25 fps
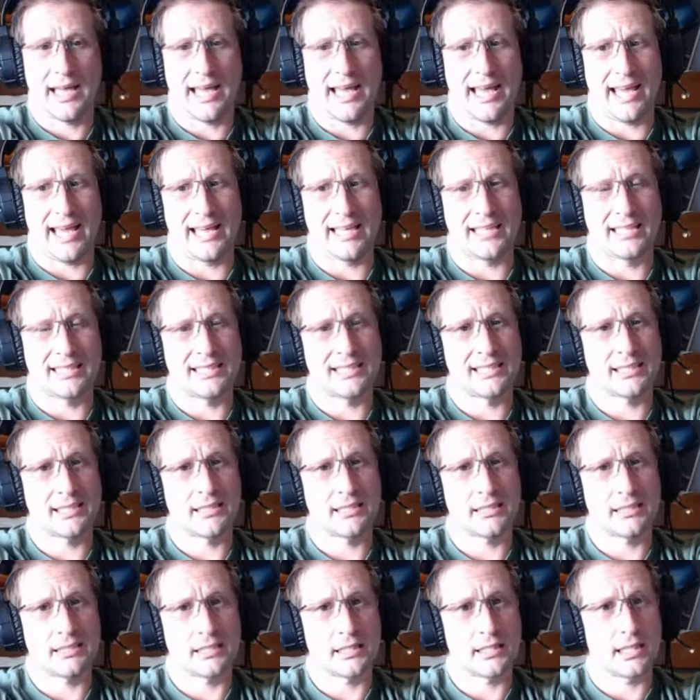And
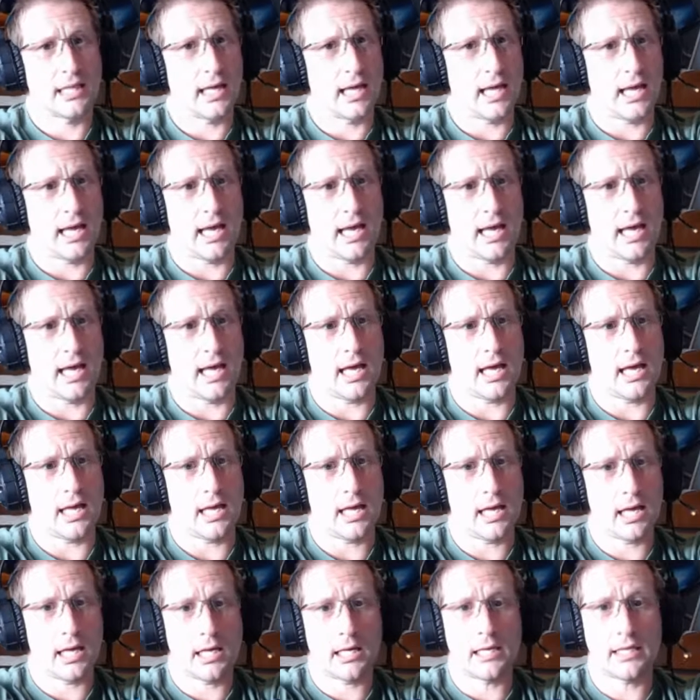
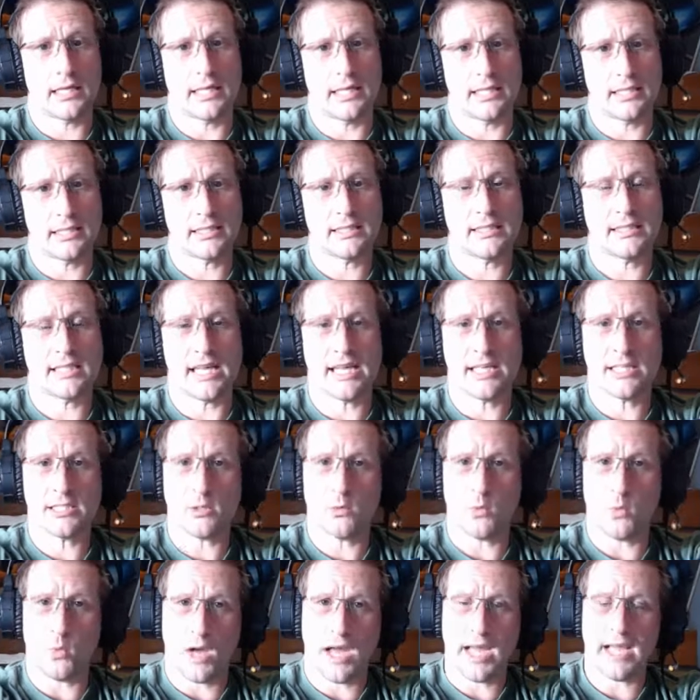it takes a
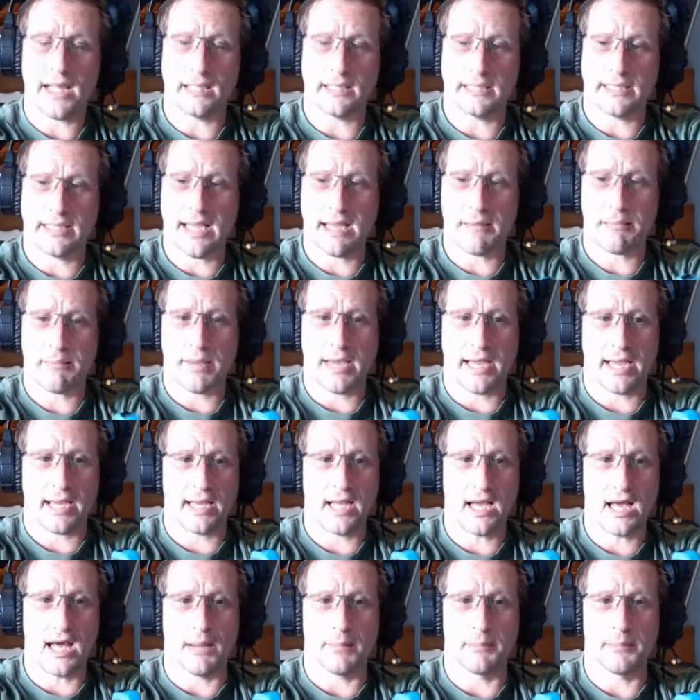while to get
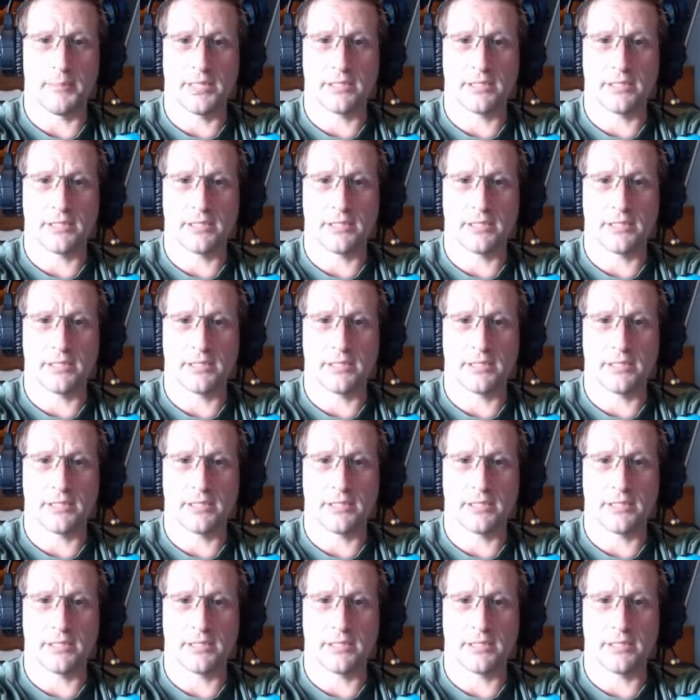back up.